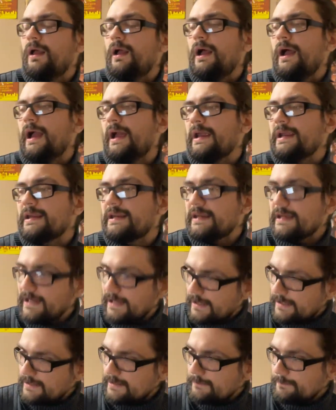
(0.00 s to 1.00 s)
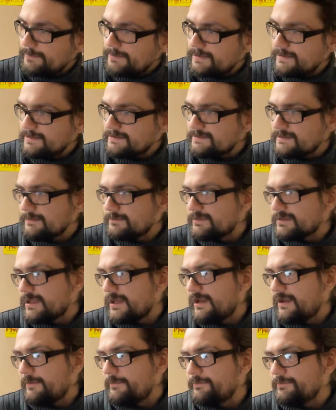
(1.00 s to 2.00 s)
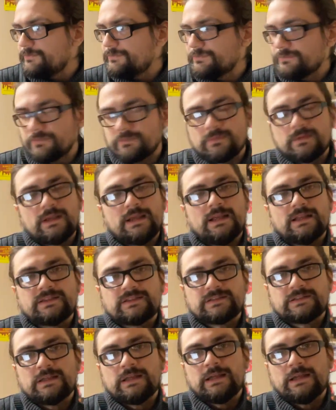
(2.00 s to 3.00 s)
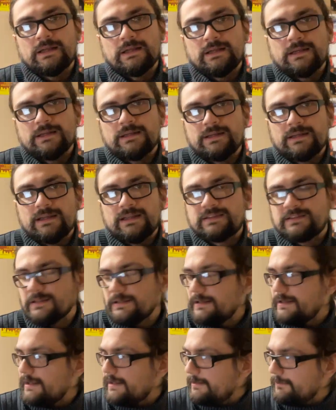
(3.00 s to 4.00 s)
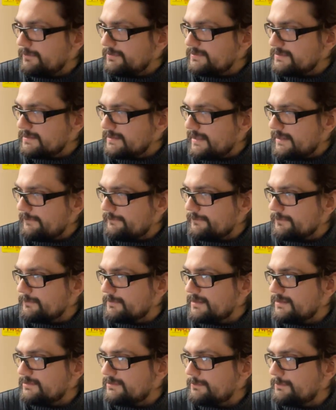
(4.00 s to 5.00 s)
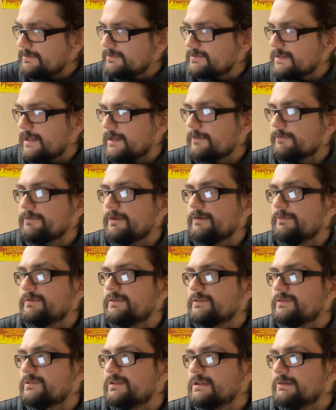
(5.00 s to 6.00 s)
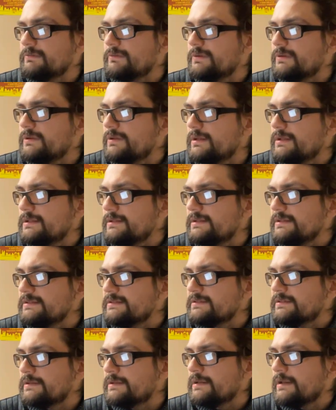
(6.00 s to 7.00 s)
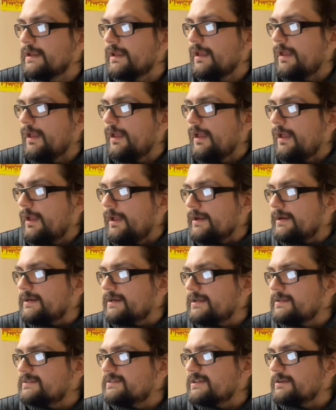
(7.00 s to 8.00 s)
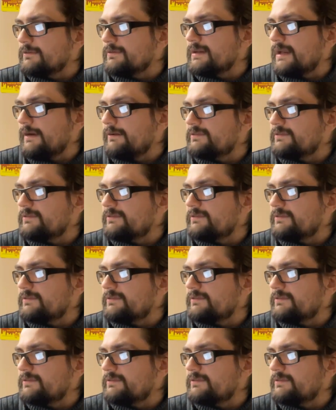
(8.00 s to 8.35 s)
I get it, but at the same time, it was enough for me to be satisfied with the sequel, at least. Considering how